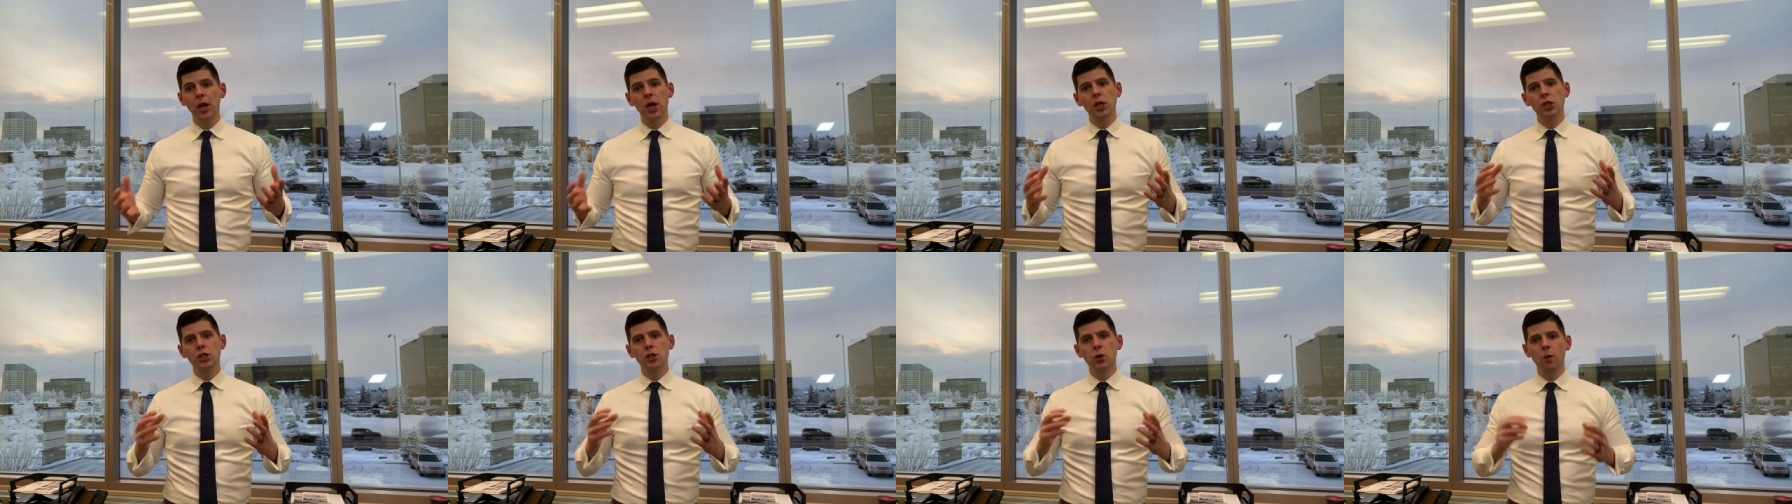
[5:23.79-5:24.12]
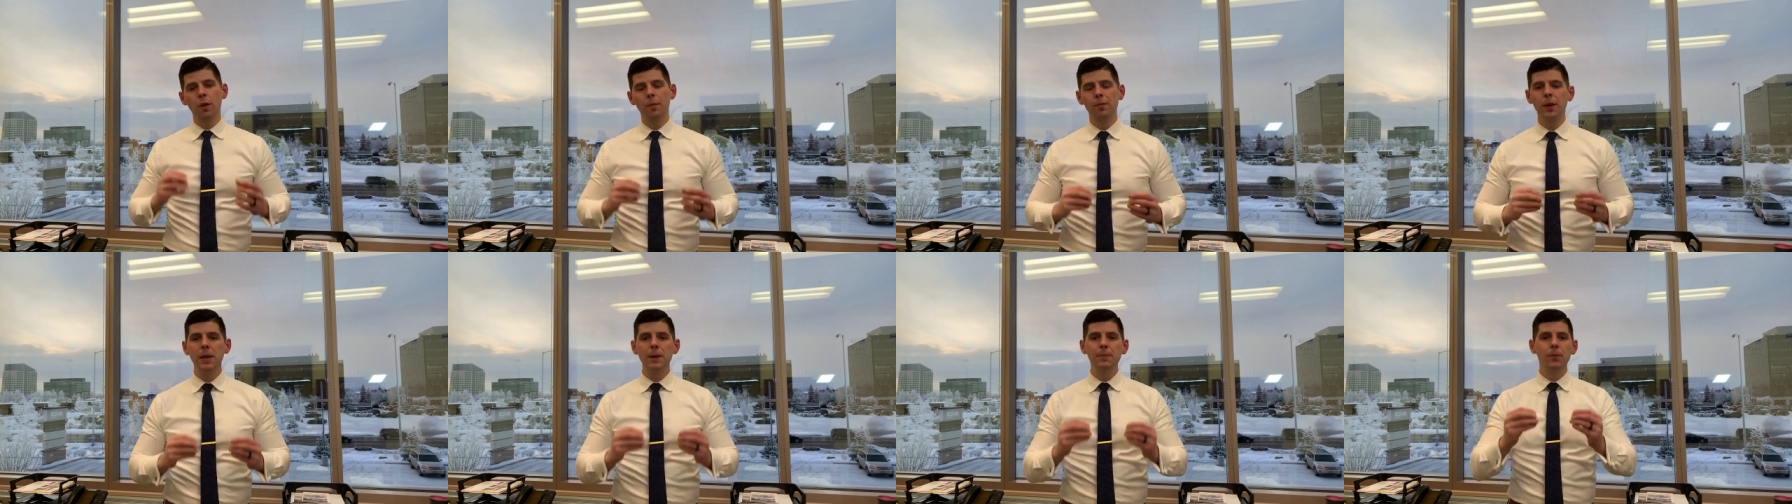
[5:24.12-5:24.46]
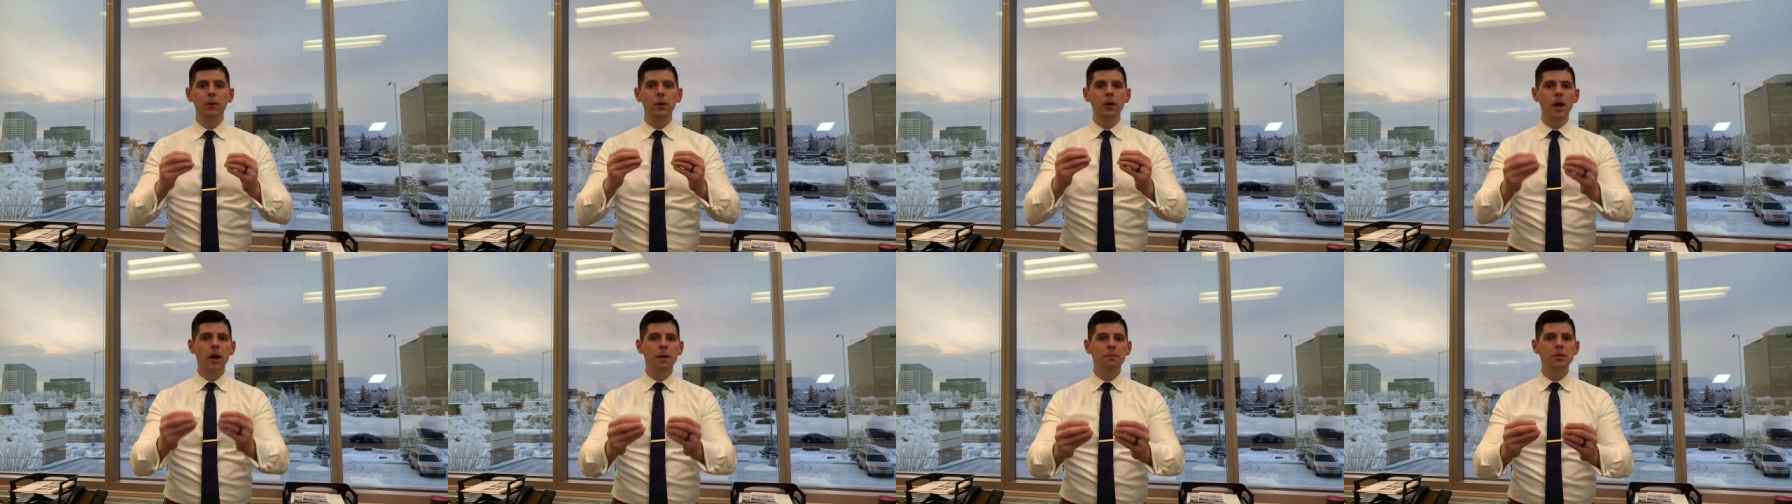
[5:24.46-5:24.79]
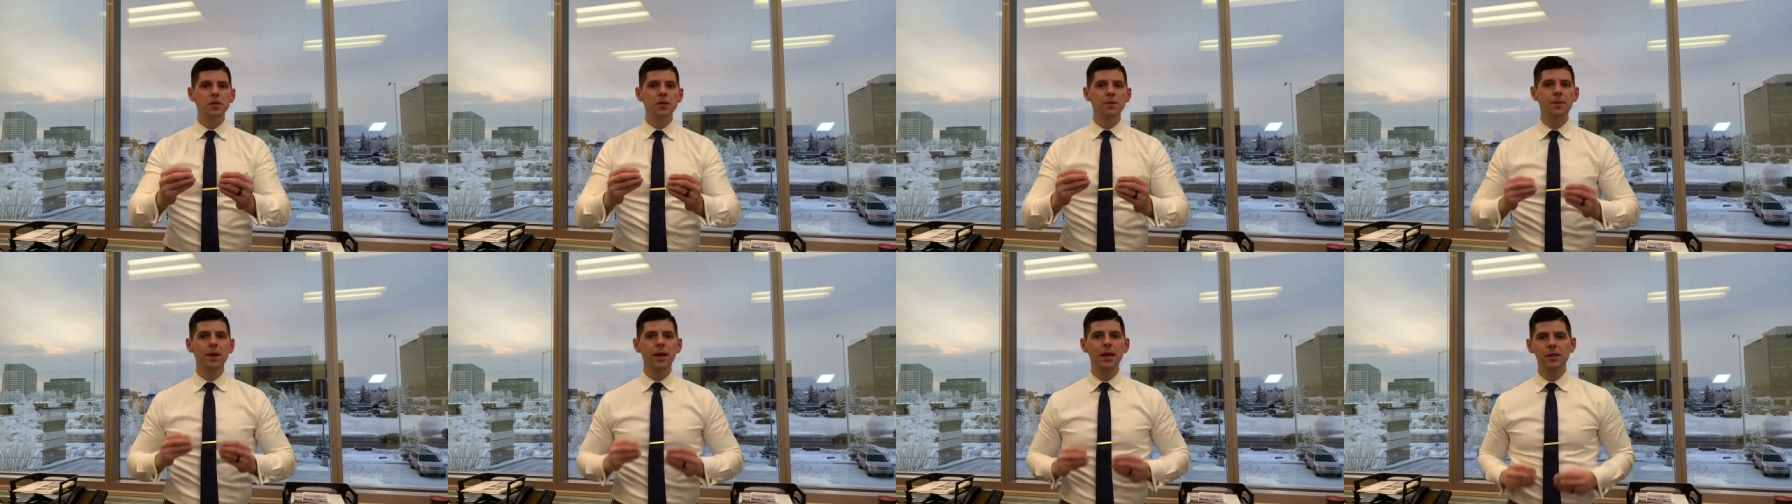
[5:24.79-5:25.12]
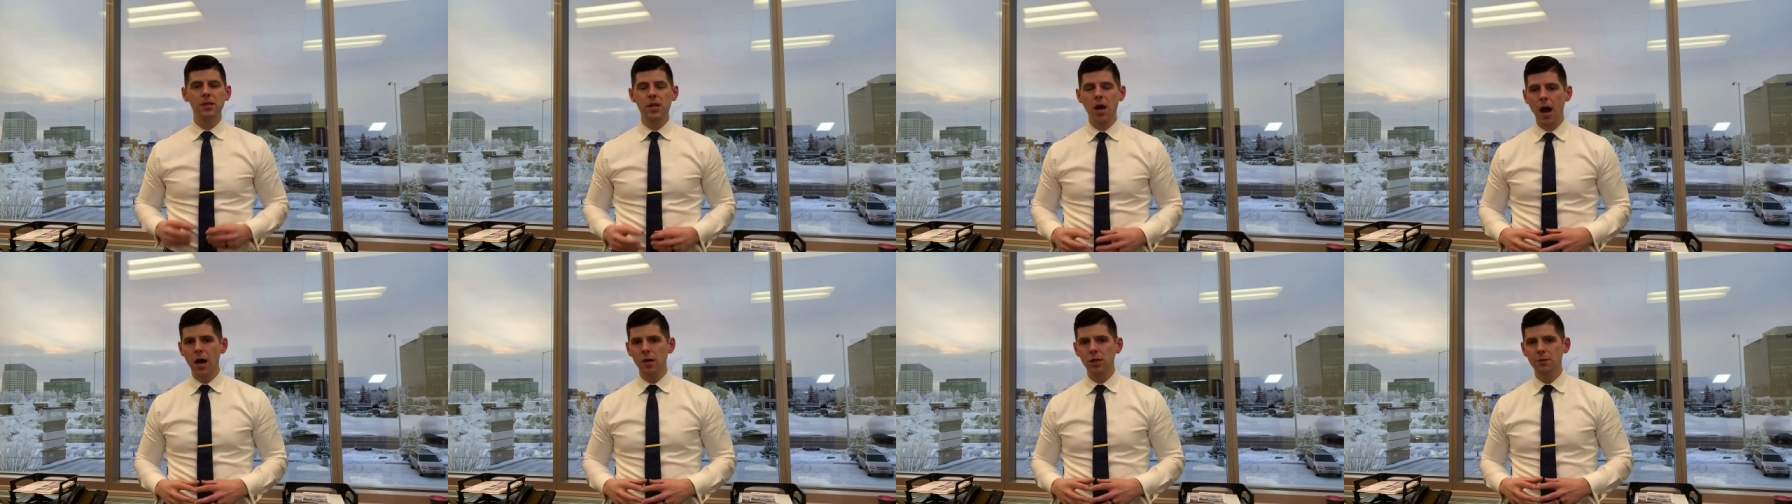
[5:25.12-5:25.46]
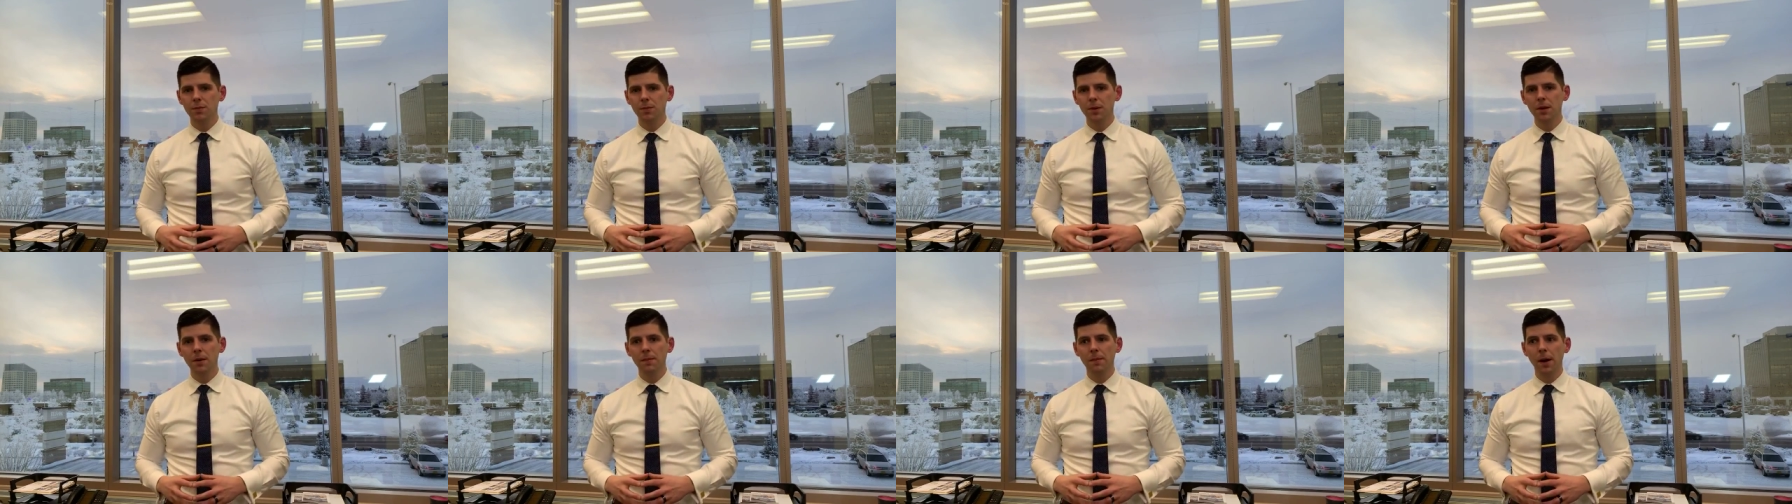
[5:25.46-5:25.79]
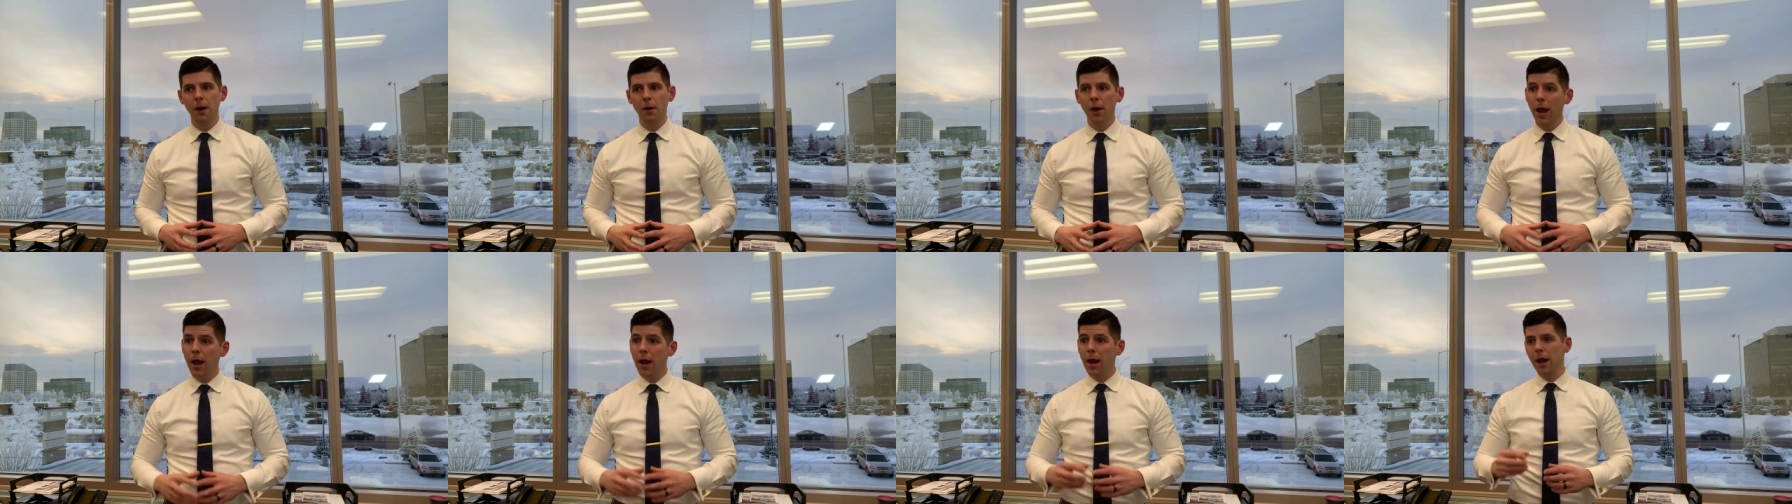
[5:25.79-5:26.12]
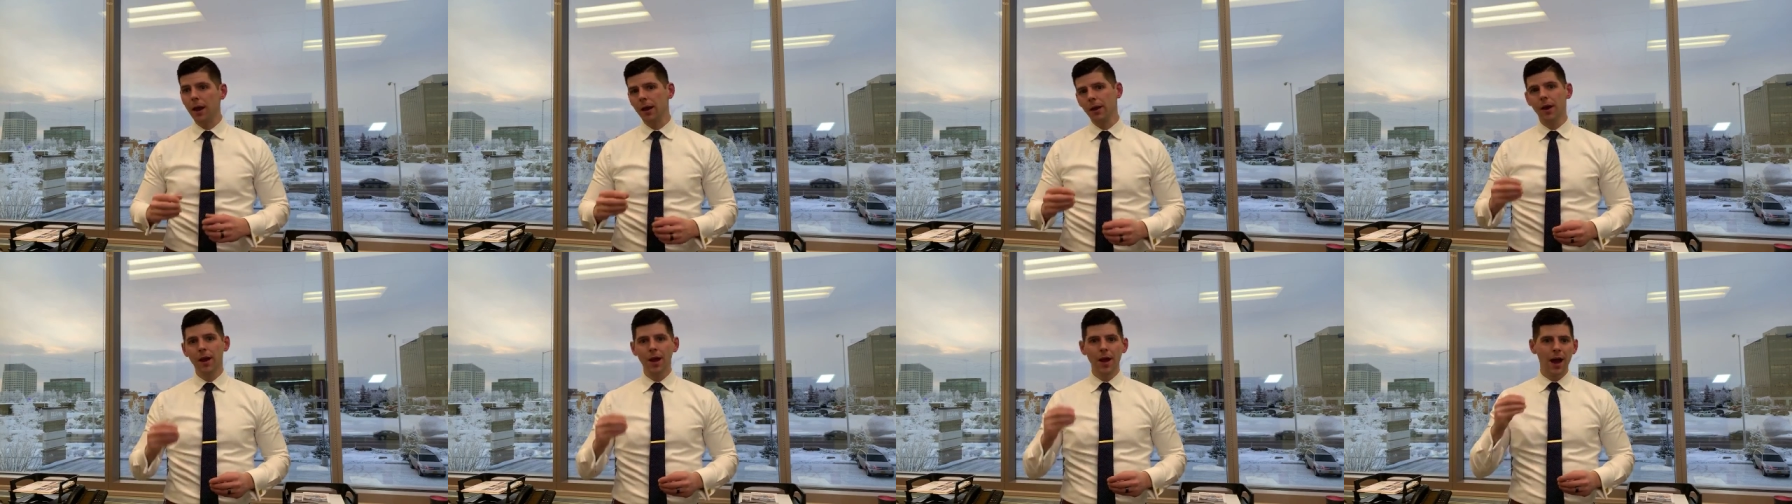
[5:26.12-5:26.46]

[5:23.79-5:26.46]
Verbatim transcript: So when people come to me and talk to me about, hey,